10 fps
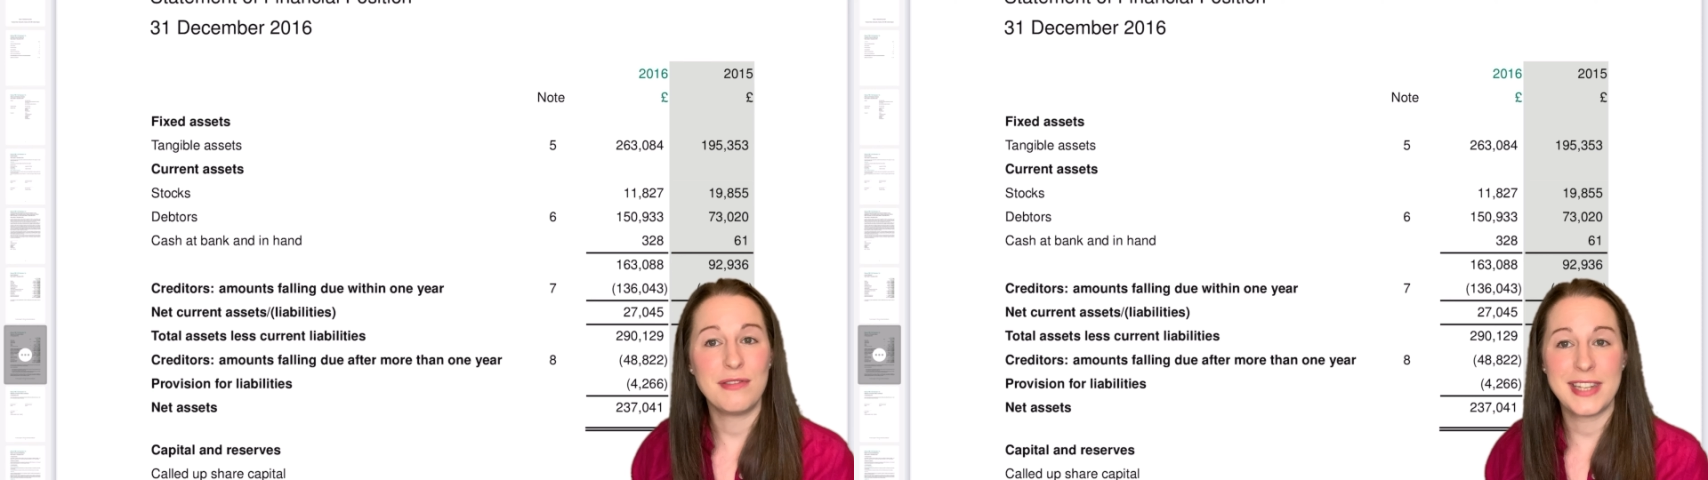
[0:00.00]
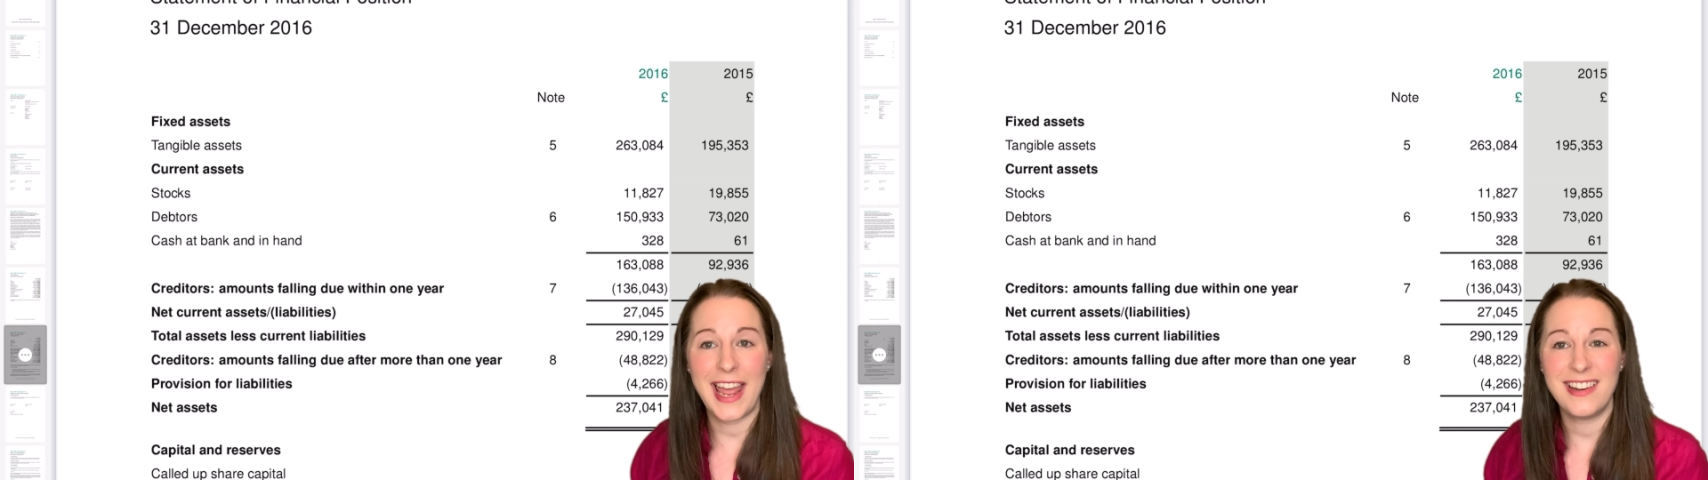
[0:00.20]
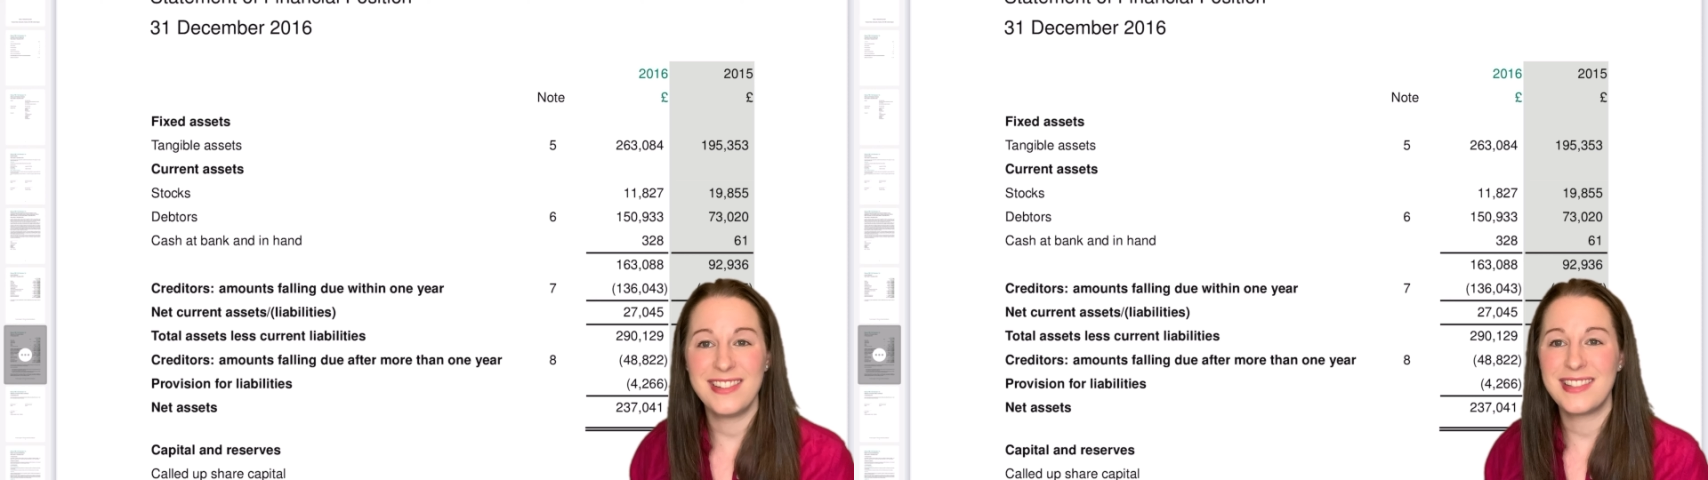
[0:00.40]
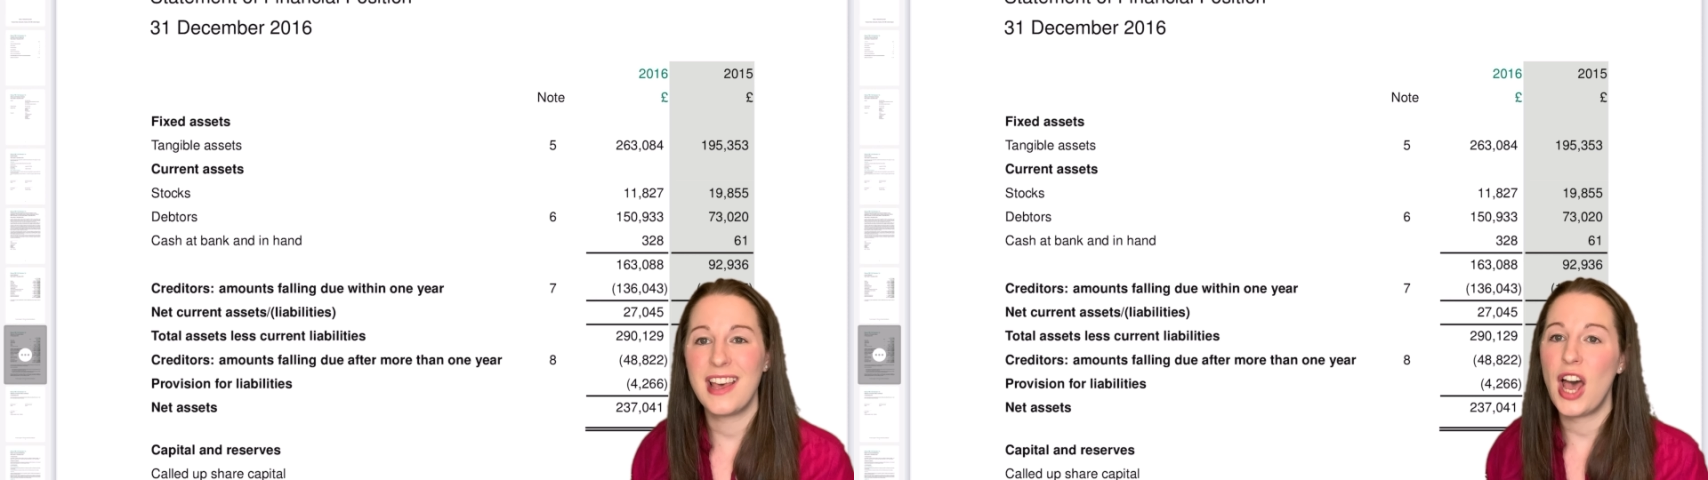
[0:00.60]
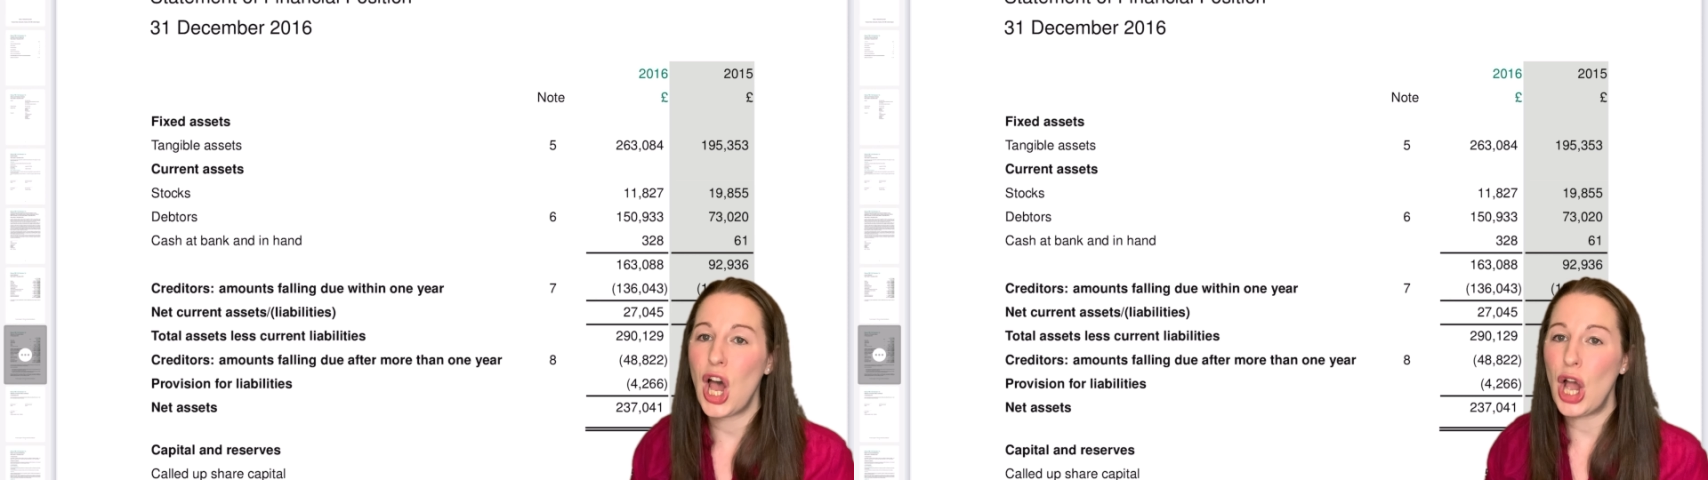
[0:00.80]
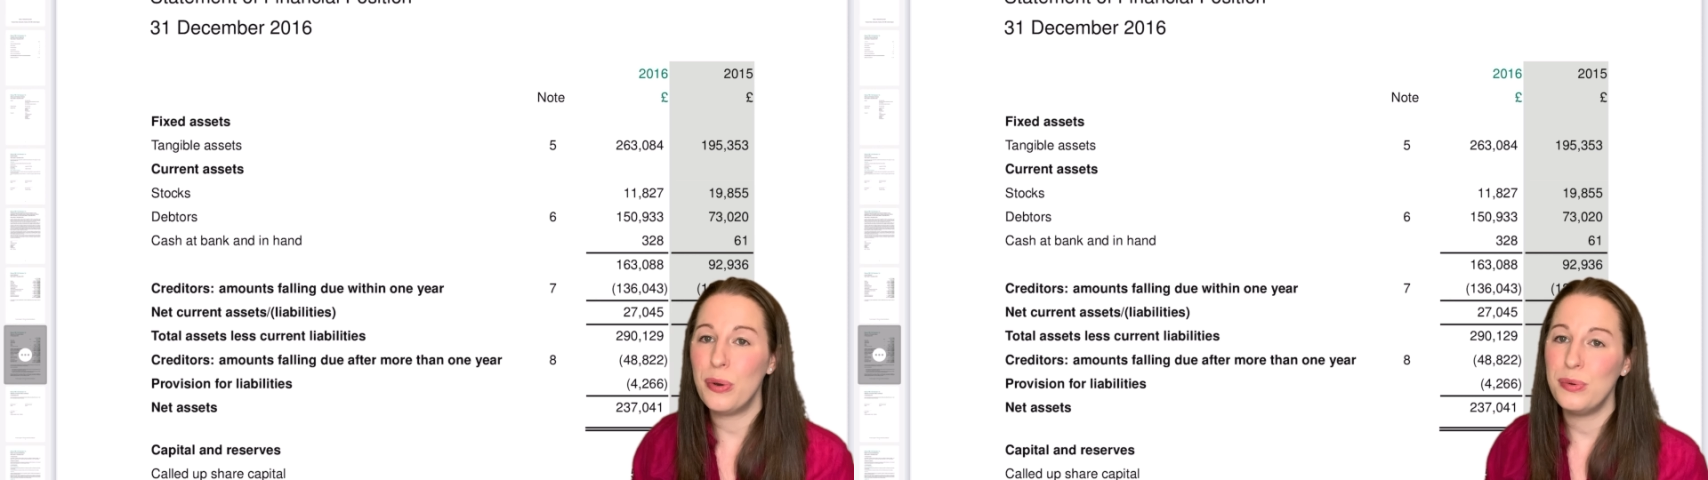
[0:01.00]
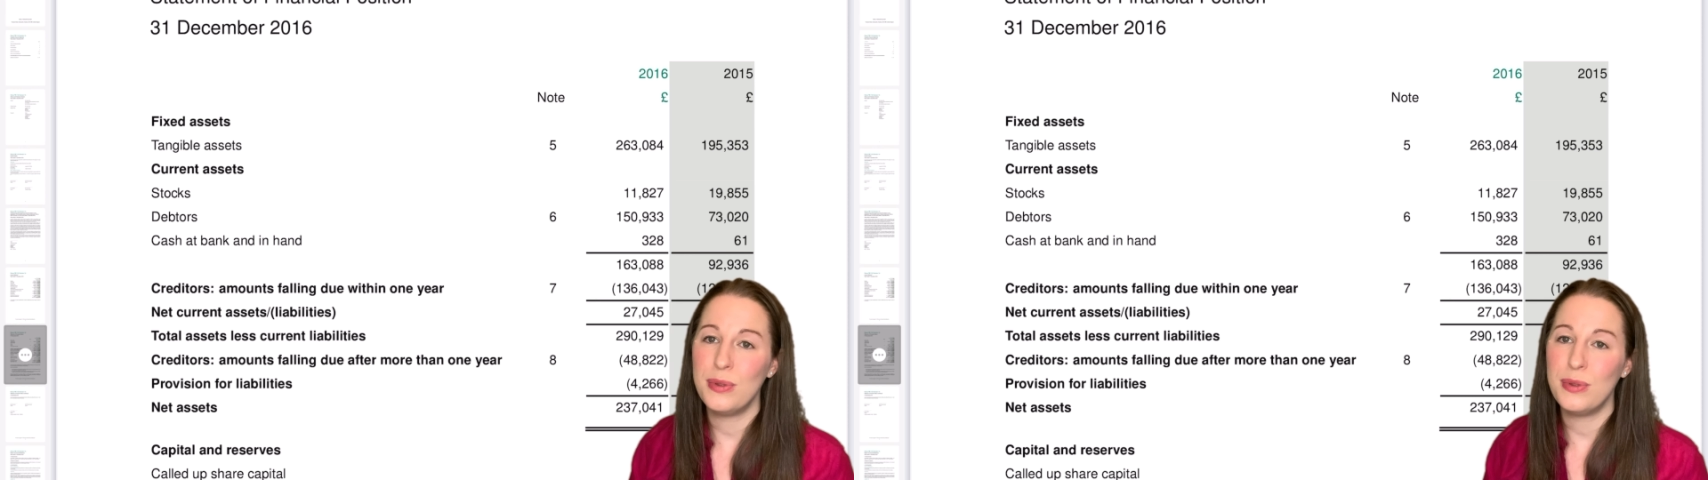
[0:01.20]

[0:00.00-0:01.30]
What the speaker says: tenants that owe